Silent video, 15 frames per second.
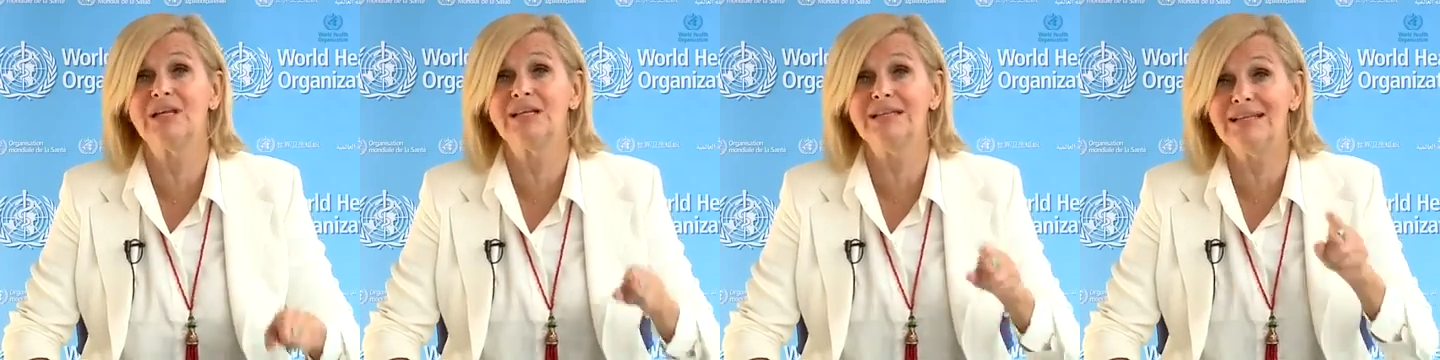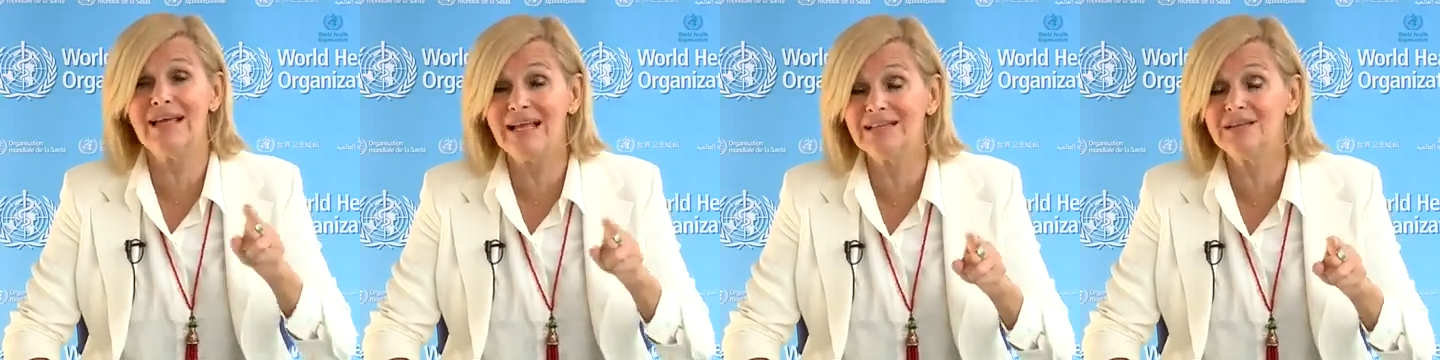
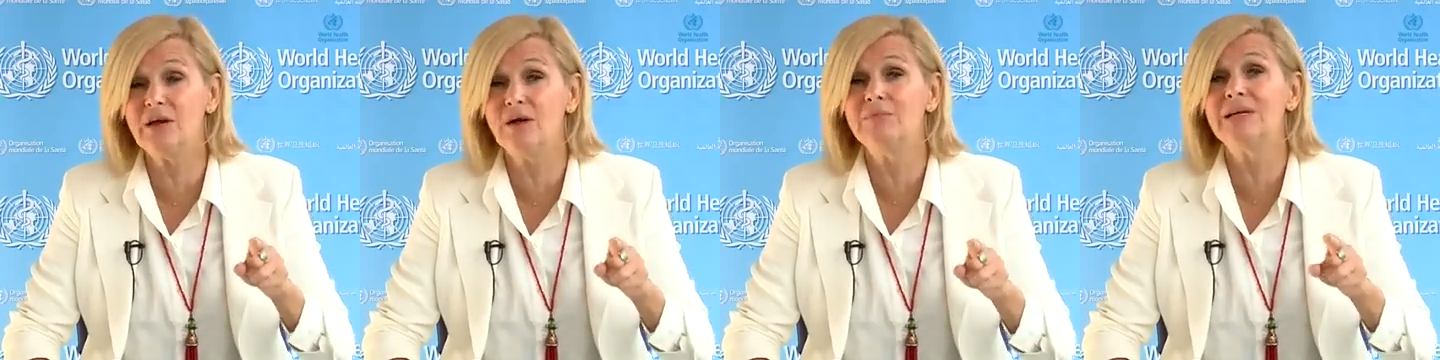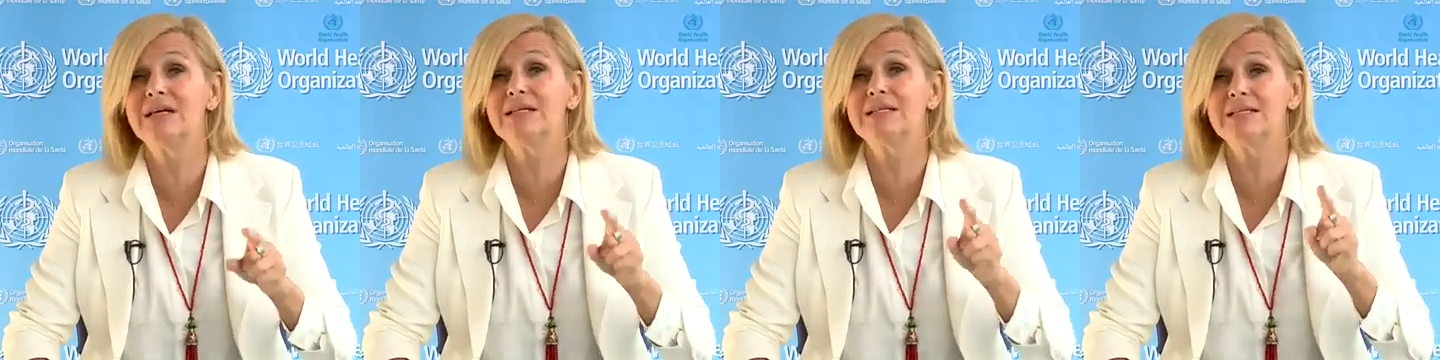And that
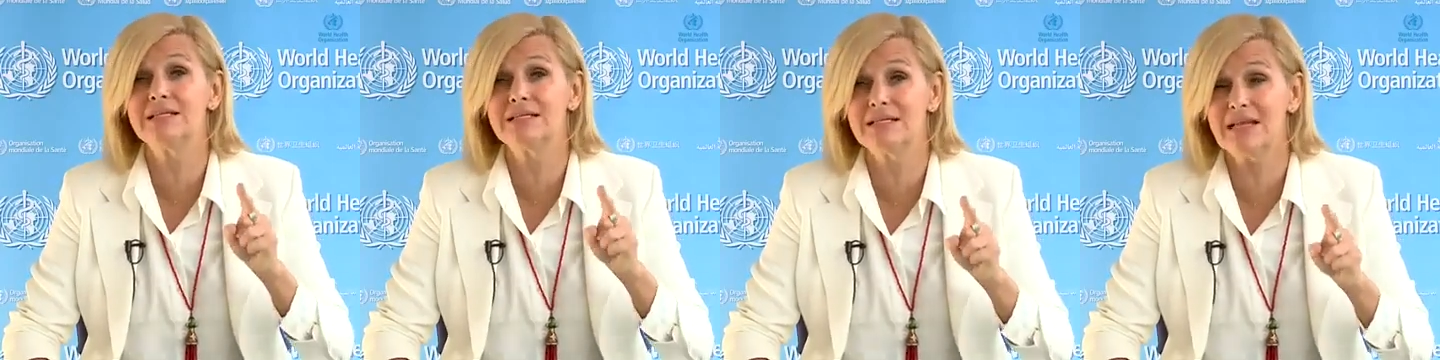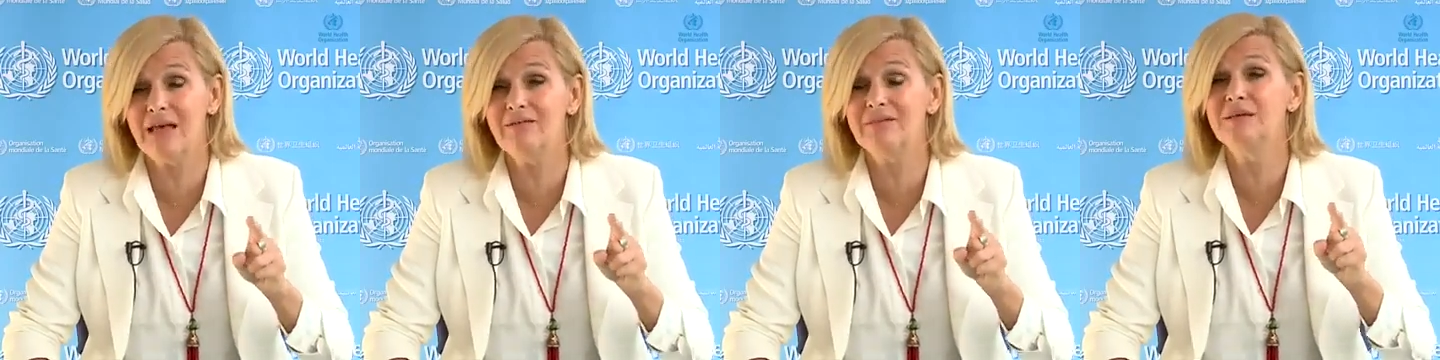number is
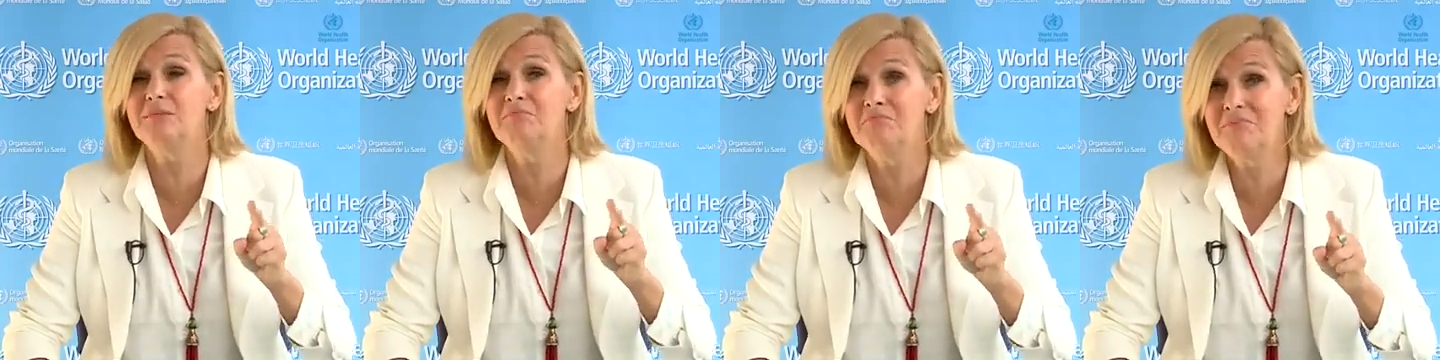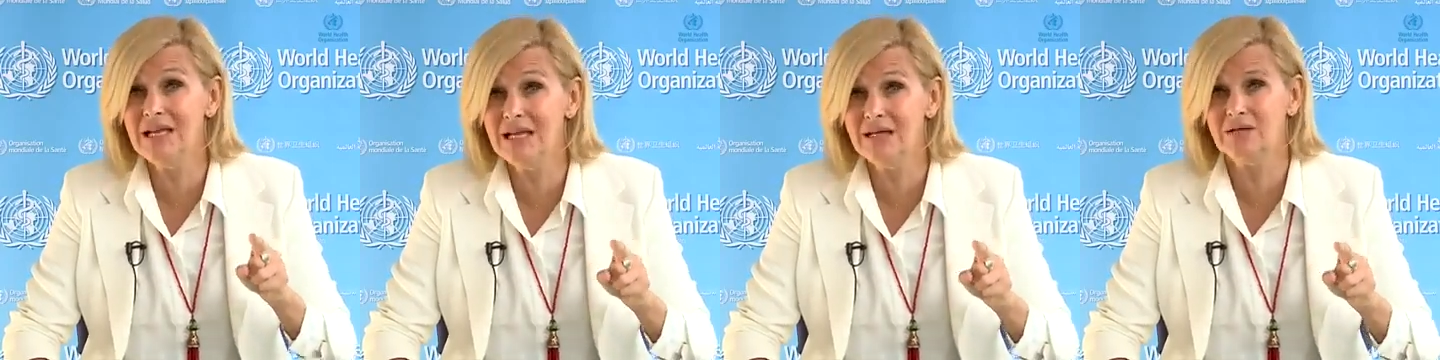
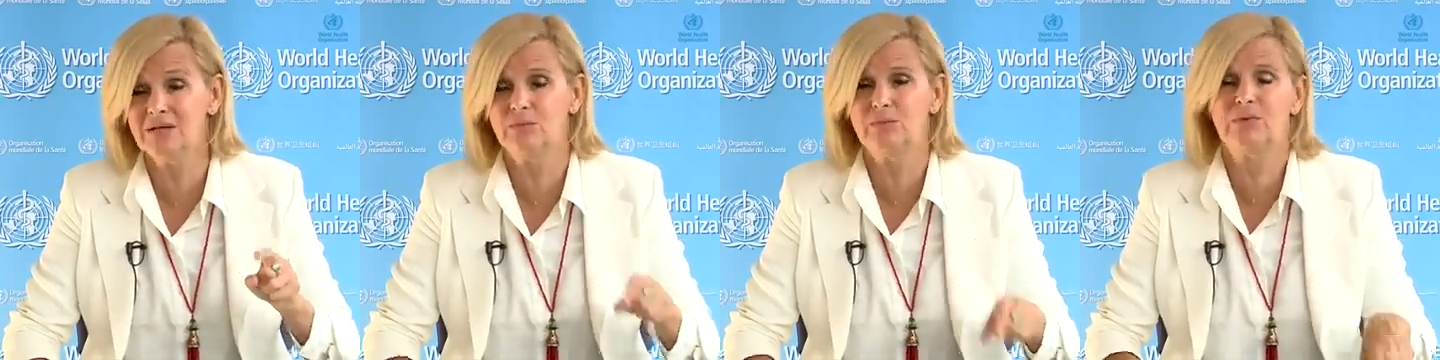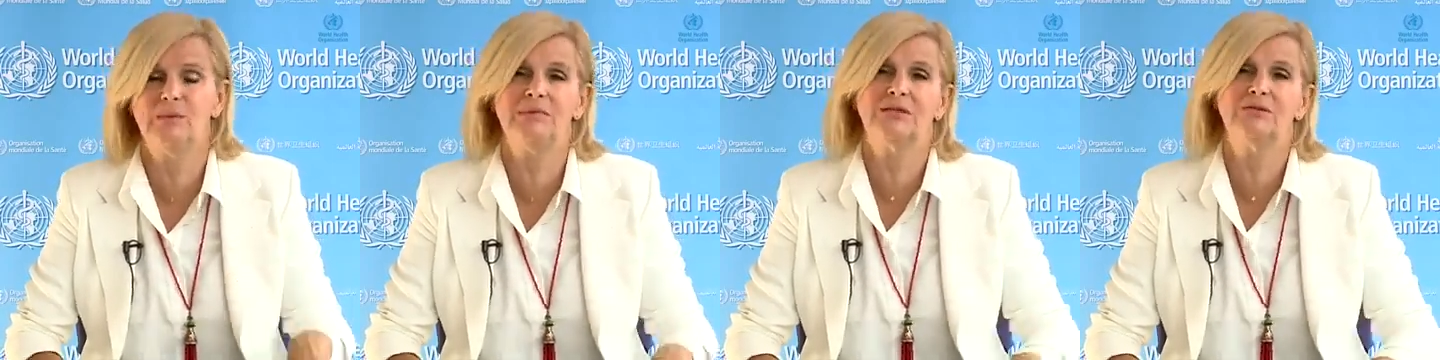7 million
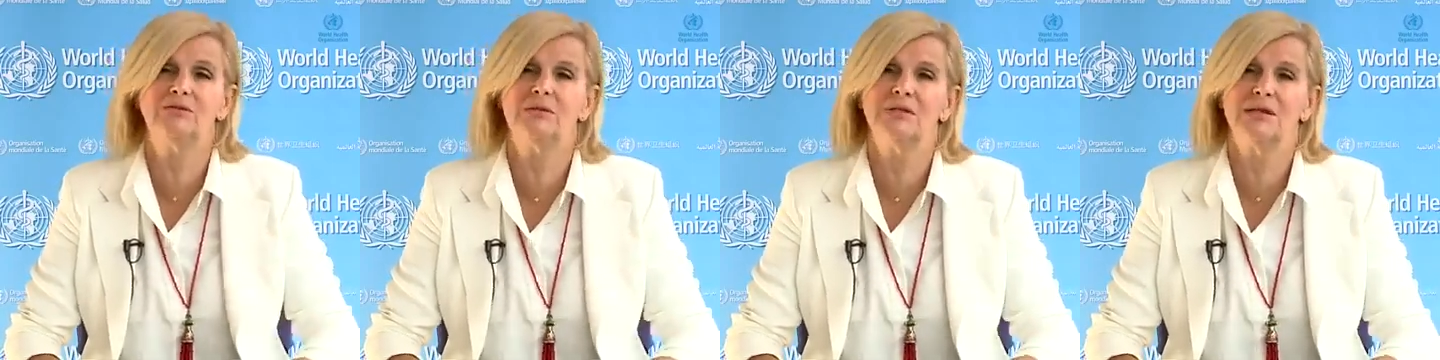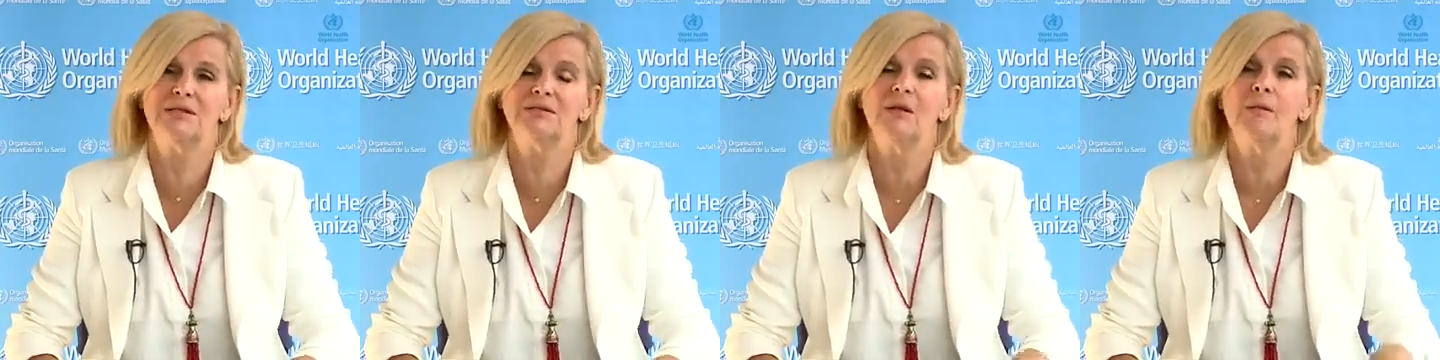premature
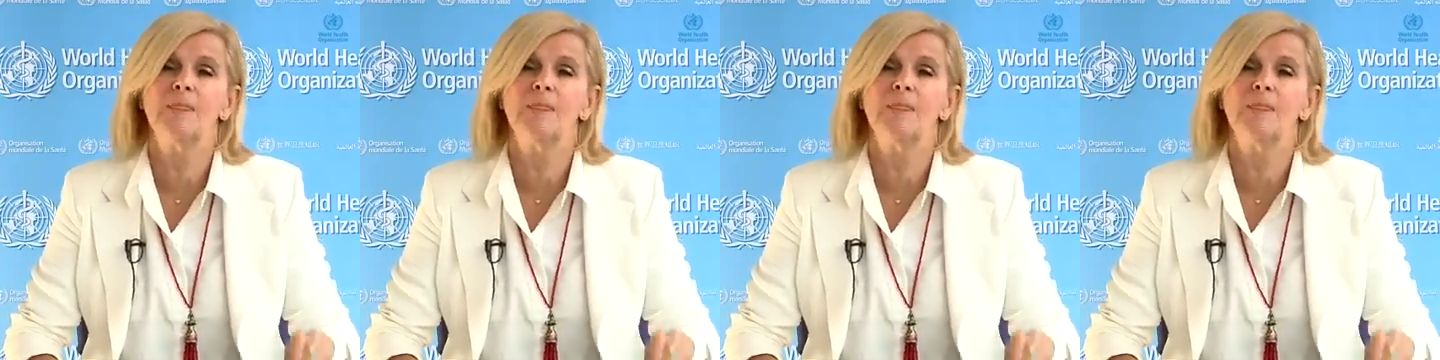deaths